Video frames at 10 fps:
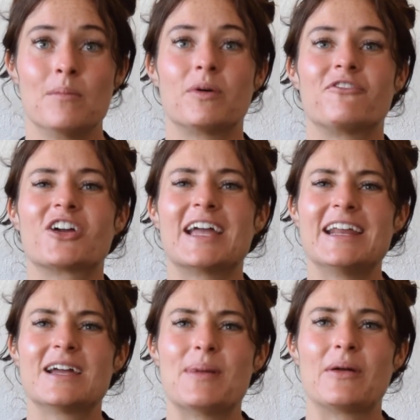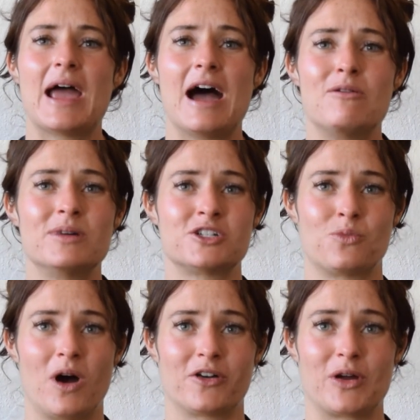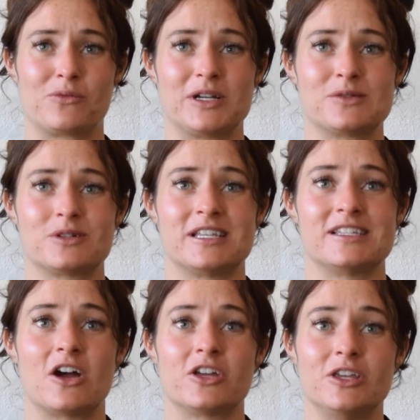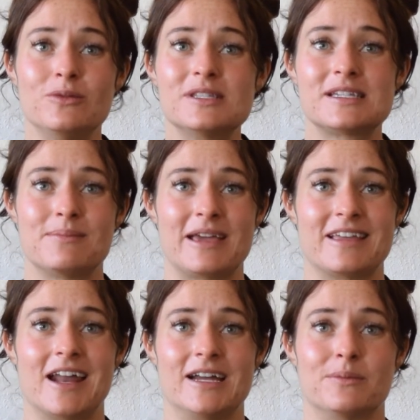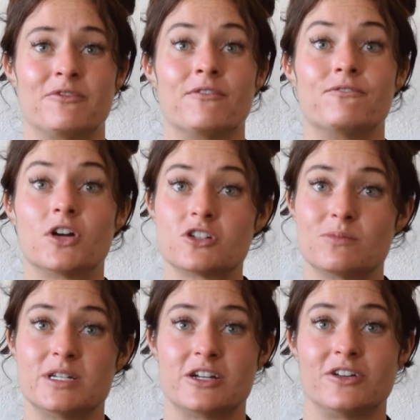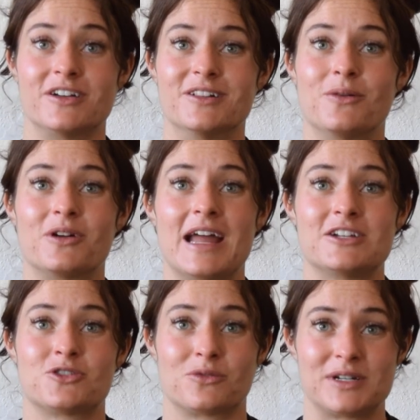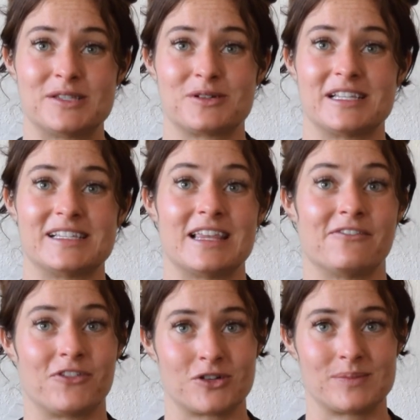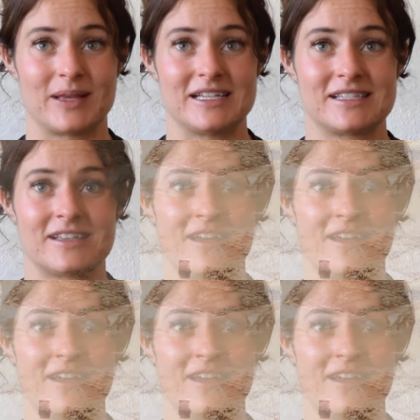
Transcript: but forgetting about how much water and resources are used to make that item from virgin material or natural resources in the first place.